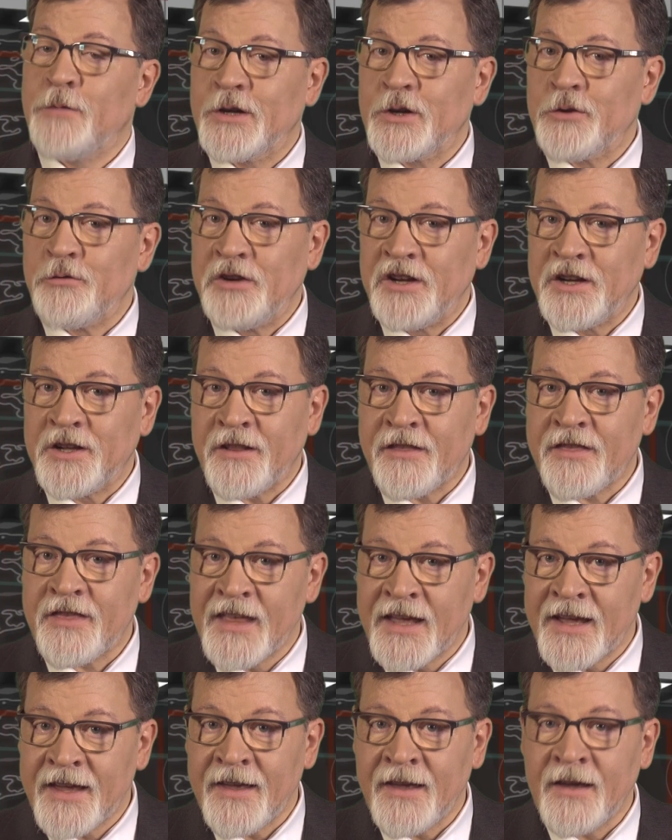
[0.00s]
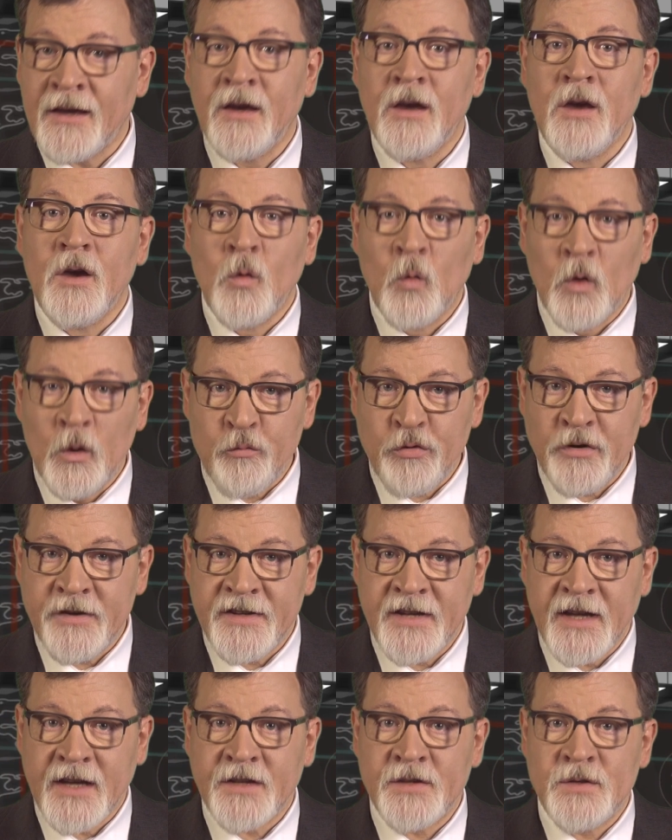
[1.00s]
but critical thinking will
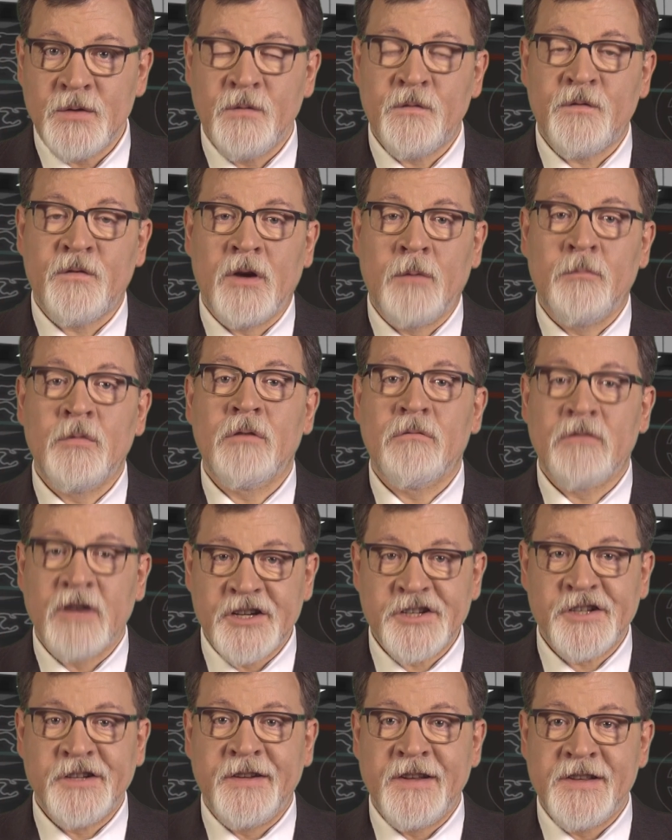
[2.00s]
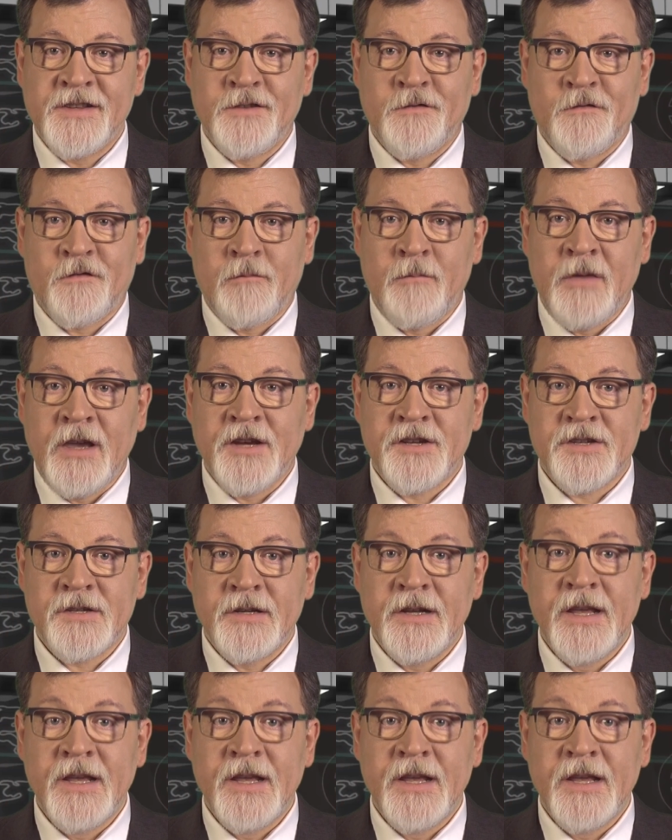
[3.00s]
protect you from Russian disinformation.